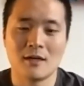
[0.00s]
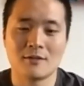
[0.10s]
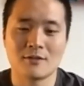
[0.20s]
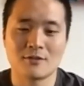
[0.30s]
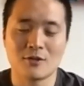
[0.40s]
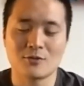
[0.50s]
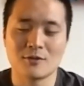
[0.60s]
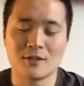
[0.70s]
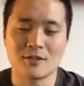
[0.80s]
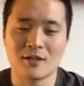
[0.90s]
there's also
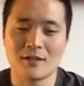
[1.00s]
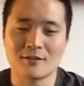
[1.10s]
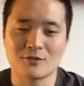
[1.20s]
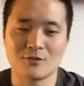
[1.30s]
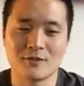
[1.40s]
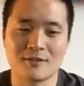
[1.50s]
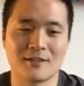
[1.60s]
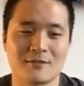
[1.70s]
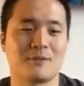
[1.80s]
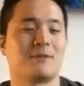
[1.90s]
another context to this
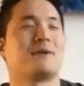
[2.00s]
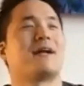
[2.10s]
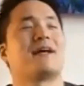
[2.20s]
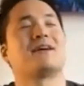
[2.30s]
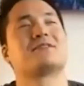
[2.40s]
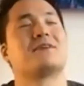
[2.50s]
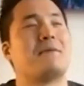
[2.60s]
that's pretty badass.